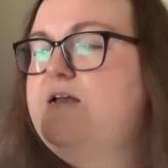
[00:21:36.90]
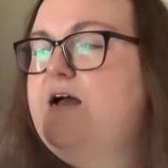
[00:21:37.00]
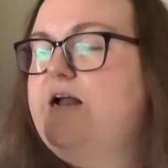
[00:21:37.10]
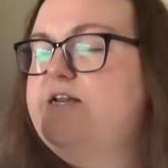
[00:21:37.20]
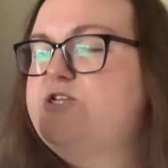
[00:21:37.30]

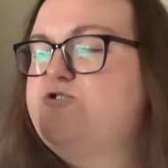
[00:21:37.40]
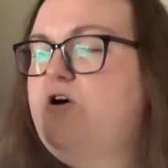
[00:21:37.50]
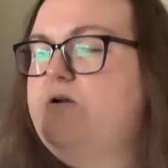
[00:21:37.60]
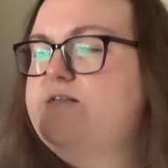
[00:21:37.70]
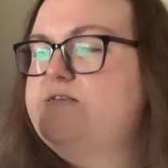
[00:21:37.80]
and is
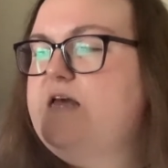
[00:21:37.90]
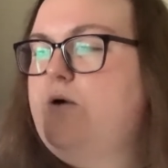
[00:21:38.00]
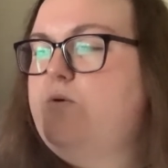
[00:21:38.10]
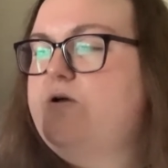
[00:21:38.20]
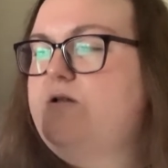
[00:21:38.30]
drawn into their
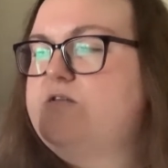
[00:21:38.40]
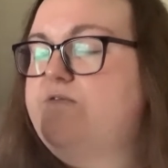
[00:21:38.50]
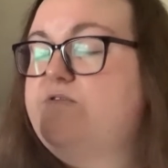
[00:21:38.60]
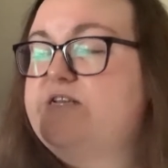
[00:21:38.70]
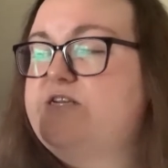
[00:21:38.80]
world
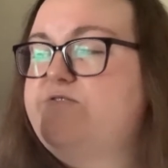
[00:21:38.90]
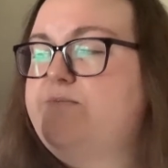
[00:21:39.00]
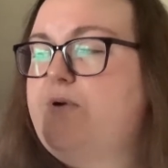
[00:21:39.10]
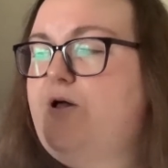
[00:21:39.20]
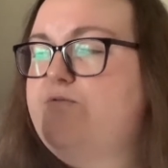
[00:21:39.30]
of glittering
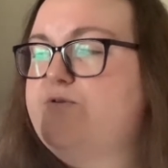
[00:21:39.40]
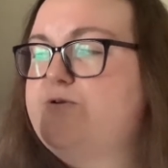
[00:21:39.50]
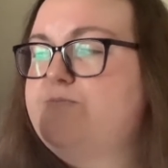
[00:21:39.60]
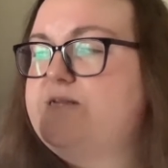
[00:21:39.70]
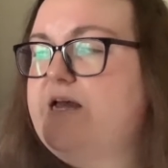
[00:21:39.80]

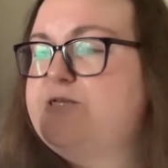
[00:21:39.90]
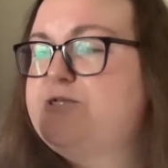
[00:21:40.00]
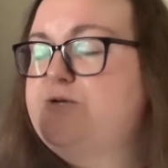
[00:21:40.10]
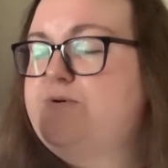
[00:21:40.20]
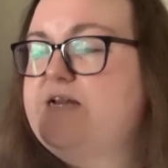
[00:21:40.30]
ballrooms and
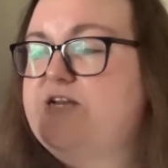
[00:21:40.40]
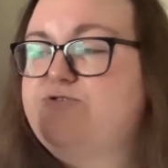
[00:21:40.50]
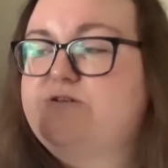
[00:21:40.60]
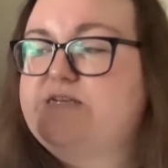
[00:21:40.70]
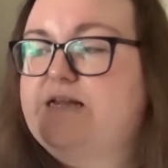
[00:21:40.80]

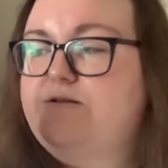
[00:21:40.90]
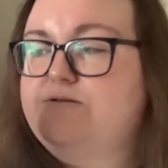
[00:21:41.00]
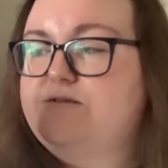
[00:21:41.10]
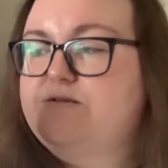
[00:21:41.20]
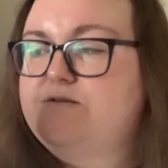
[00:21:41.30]
supernatural
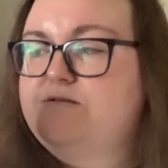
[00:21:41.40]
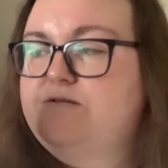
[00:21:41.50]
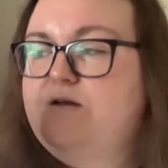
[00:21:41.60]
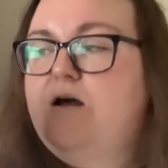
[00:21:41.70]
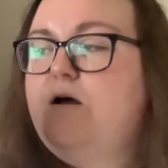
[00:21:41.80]
salons.
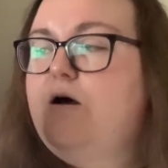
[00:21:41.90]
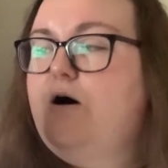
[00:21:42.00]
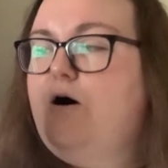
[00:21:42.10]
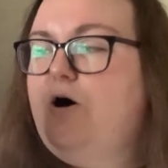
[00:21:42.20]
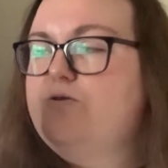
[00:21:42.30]

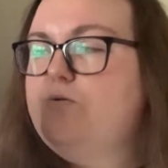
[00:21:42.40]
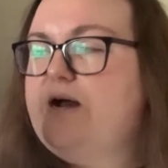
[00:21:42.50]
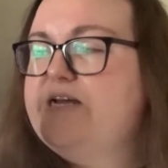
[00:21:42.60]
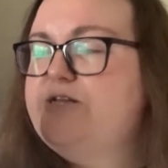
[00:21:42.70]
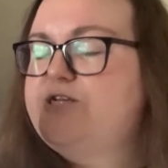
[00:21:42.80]
All the
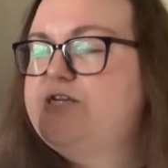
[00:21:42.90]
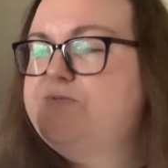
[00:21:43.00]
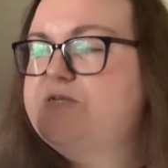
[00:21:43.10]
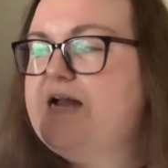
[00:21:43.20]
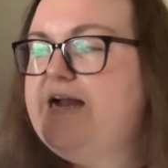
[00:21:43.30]
while, she
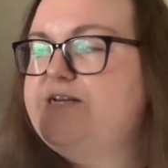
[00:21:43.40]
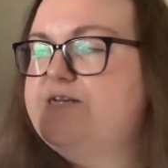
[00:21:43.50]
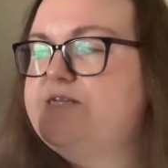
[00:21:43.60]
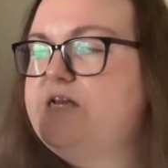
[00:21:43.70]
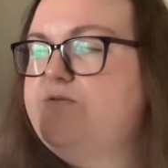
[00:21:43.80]
must hide her
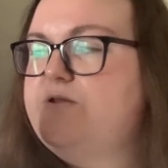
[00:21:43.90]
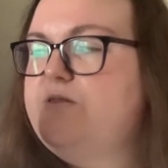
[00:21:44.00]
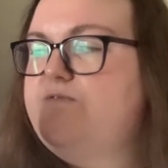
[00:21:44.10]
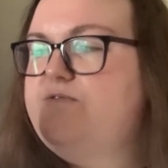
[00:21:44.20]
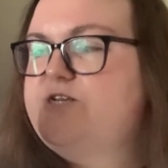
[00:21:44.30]
secret
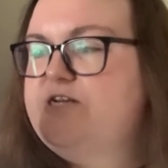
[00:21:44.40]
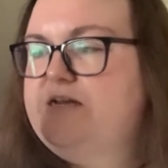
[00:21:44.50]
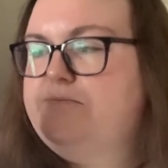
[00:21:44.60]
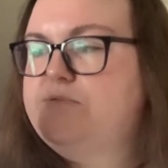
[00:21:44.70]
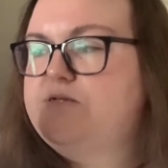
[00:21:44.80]
love for
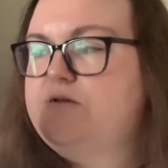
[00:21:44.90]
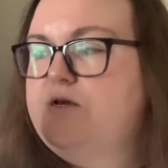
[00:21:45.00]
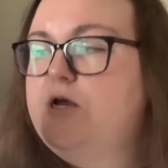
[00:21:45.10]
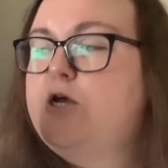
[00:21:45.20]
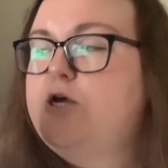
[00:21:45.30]
James,
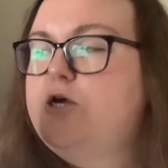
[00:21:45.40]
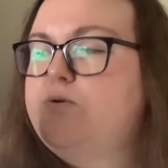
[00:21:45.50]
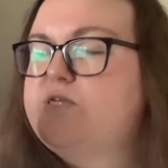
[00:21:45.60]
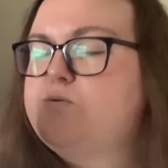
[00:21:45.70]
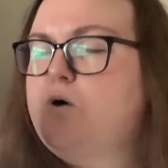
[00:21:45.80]
who
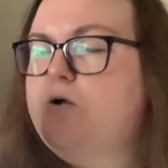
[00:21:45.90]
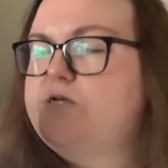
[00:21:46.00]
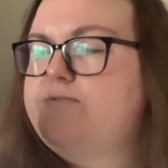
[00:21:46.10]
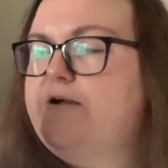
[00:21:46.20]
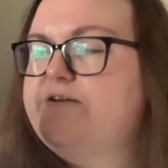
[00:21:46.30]
is sworn
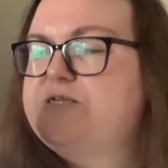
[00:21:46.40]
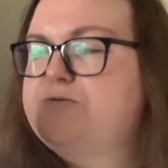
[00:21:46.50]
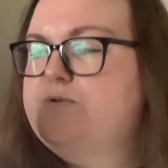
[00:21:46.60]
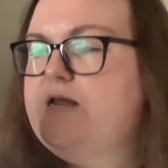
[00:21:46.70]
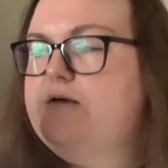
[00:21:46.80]
to marry
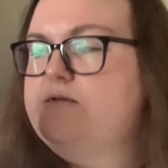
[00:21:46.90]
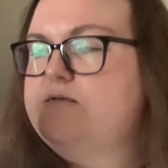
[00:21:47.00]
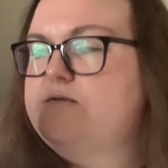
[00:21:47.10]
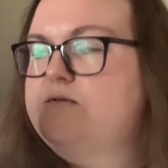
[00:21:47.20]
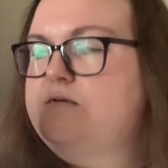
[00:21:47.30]
someone else.